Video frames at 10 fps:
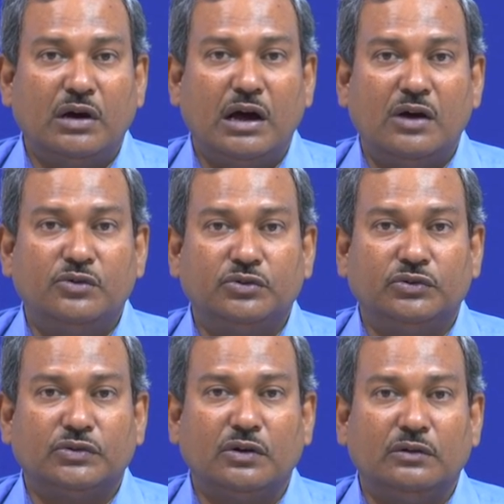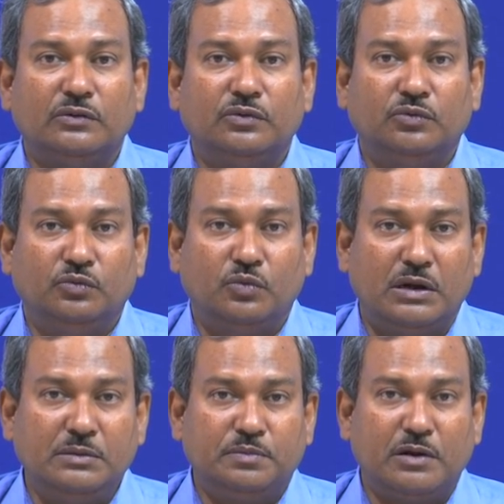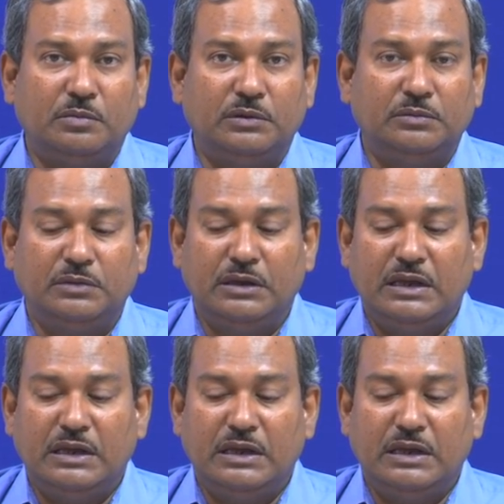how to solve one problem,